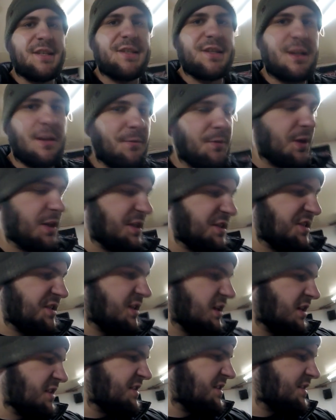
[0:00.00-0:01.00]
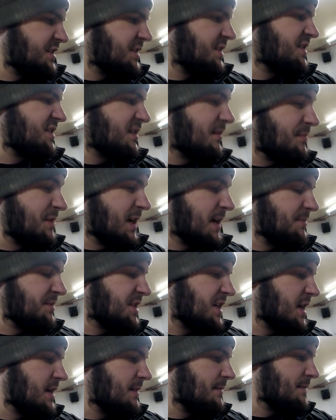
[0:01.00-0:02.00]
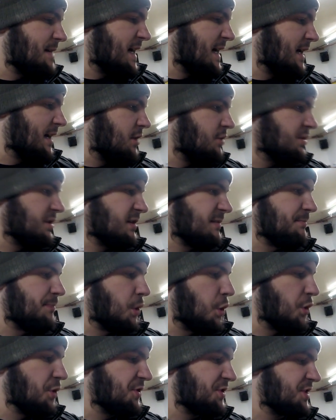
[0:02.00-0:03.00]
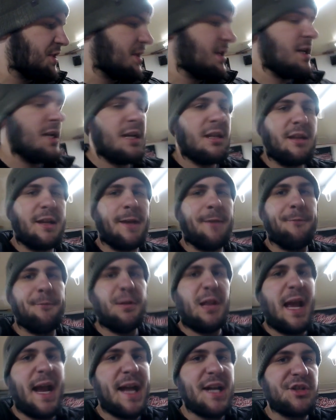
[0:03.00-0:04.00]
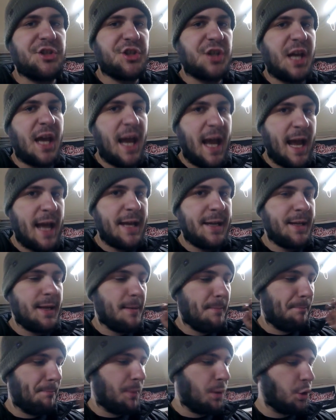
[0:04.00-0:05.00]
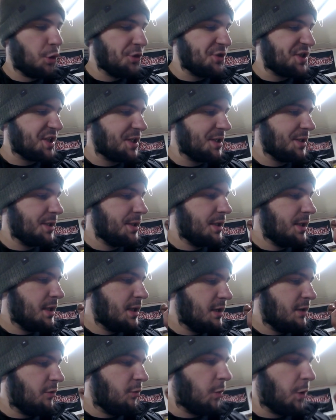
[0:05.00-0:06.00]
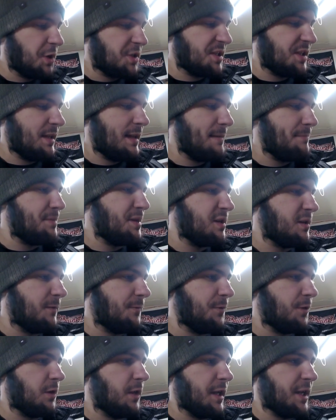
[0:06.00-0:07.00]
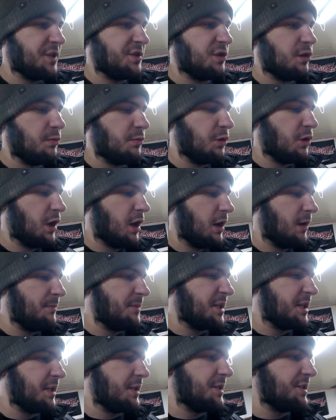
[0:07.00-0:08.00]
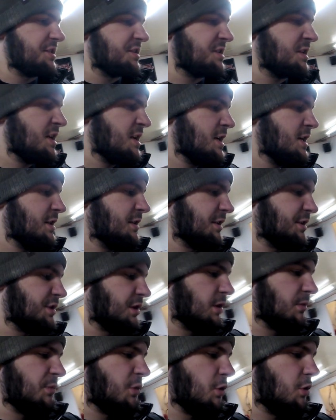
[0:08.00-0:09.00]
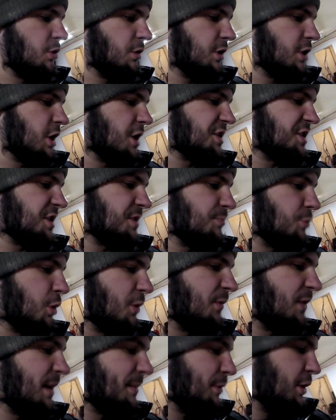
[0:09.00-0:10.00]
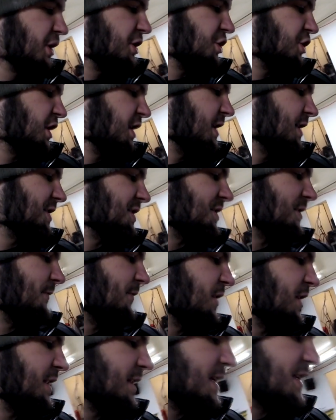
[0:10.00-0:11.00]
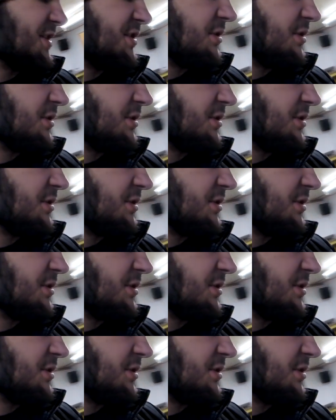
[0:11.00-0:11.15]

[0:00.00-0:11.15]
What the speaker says: and stuff on the studs sometimes tend to back out, and the bolts, like a flanged head bolt, works a lot better for like a turbo car because the turbo causes more vibration and stuff like that.